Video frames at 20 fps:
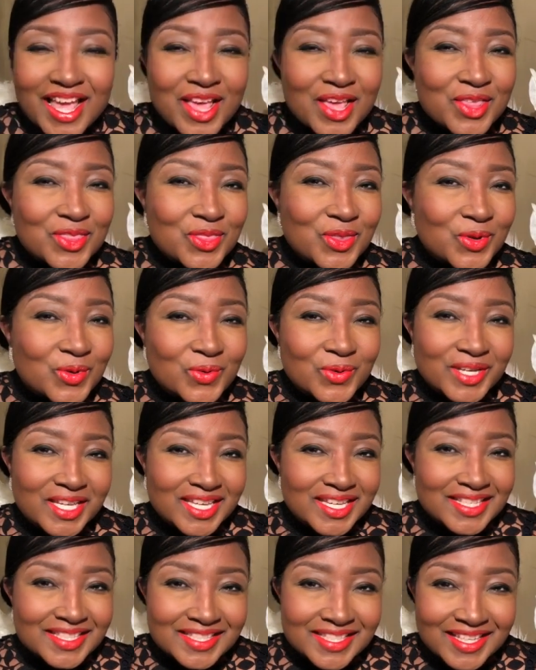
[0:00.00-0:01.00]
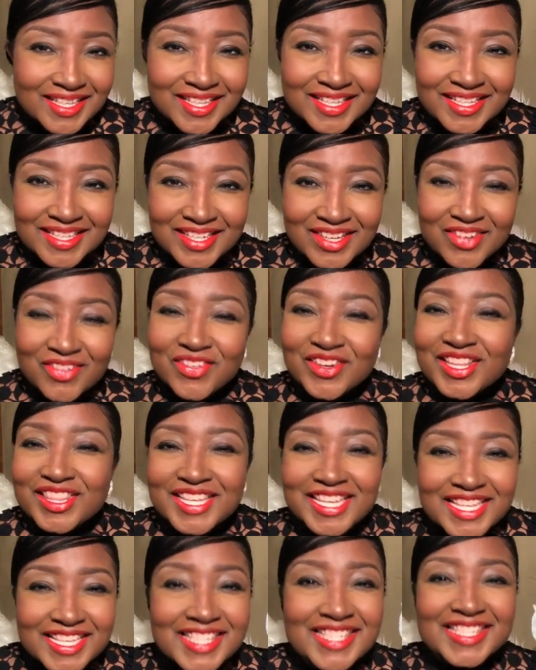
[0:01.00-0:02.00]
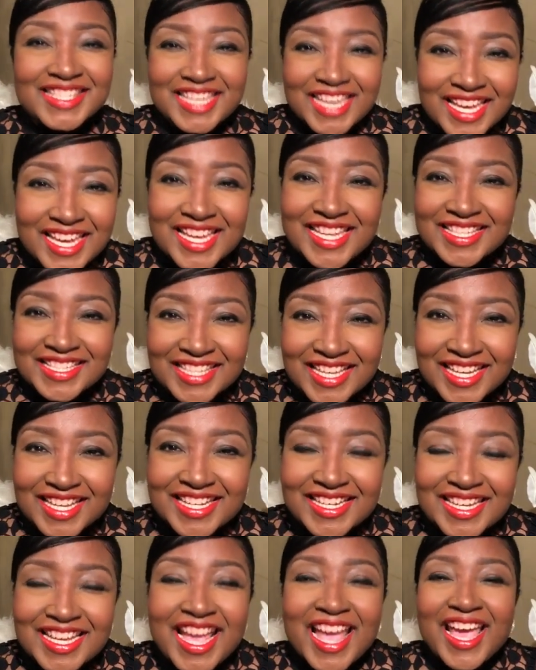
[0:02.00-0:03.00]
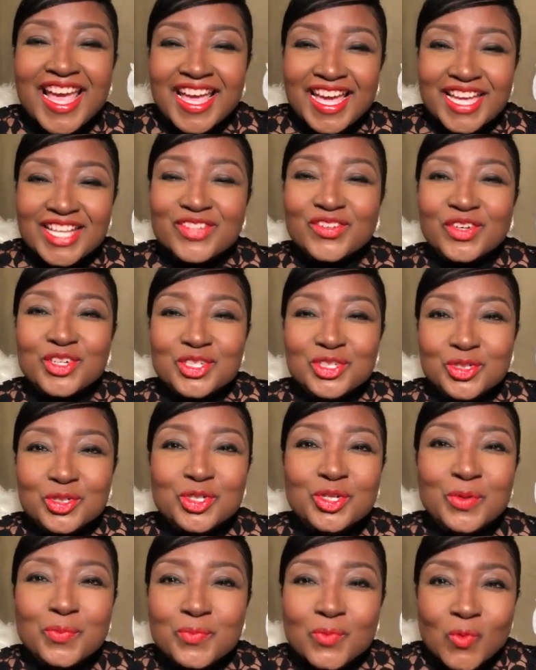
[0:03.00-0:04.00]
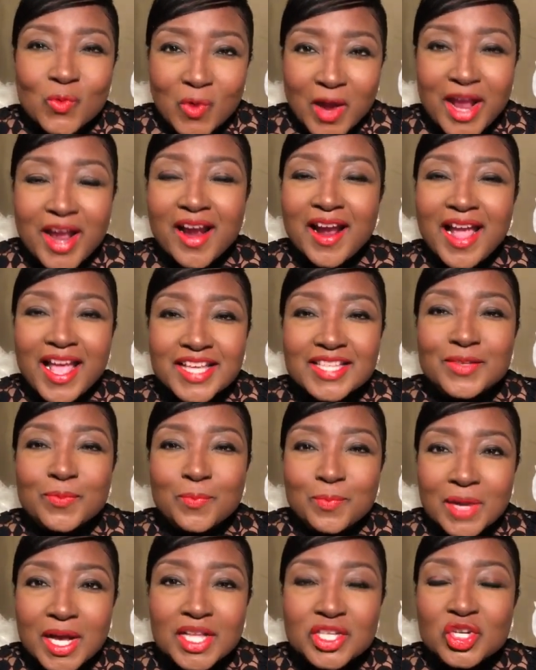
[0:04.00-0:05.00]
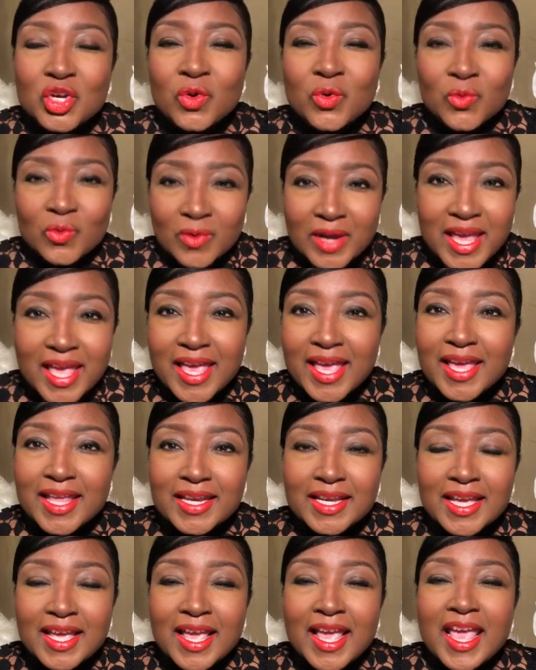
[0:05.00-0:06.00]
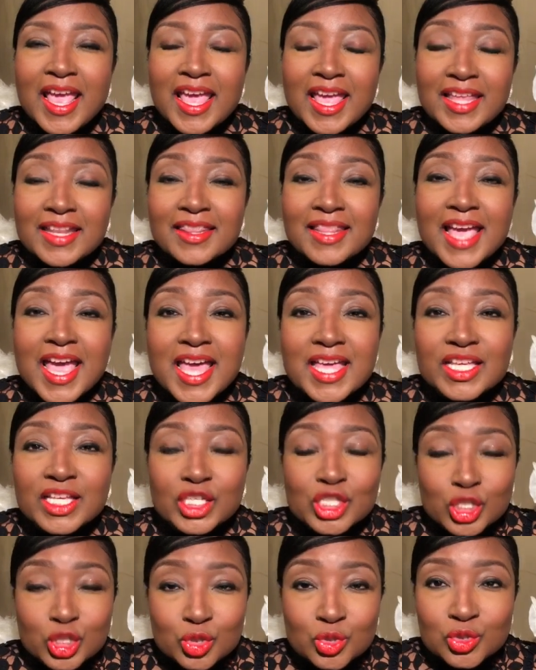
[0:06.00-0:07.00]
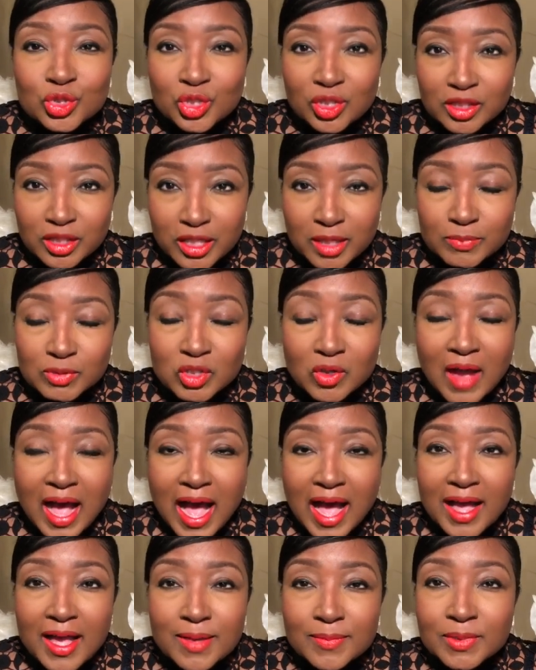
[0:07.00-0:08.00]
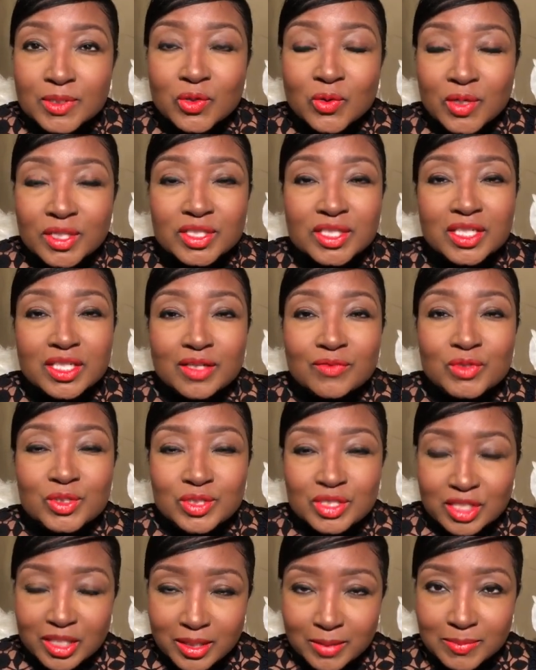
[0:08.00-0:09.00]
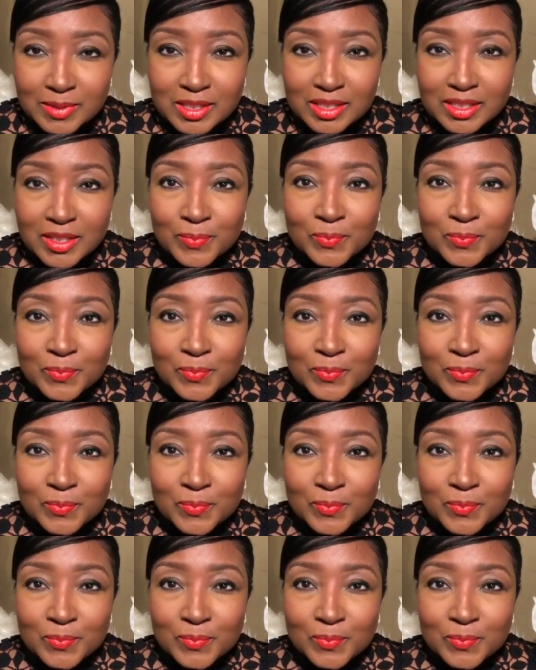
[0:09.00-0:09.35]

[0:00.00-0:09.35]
The reason for this season is for you to wear as much red, and that includes your lips. So I'm going to give you tips,